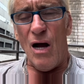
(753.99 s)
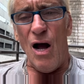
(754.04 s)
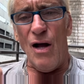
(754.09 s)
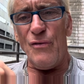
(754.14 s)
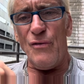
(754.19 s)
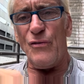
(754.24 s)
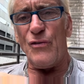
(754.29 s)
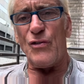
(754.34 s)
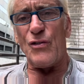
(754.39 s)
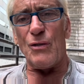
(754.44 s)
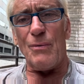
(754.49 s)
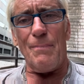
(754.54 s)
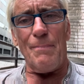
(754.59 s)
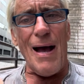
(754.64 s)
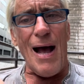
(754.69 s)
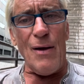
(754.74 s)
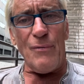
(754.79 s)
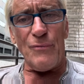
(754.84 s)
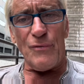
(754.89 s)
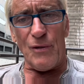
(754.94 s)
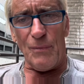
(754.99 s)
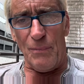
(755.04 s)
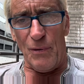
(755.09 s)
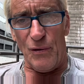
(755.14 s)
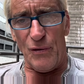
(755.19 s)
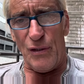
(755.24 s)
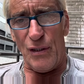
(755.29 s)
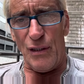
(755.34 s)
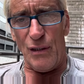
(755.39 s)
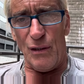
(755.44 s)
unsurmountable
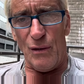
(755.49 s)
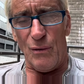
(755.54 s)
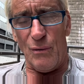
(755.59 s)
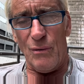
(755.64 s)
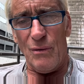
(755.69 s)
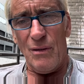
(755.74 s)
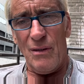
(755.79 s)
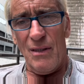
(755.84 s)
to you.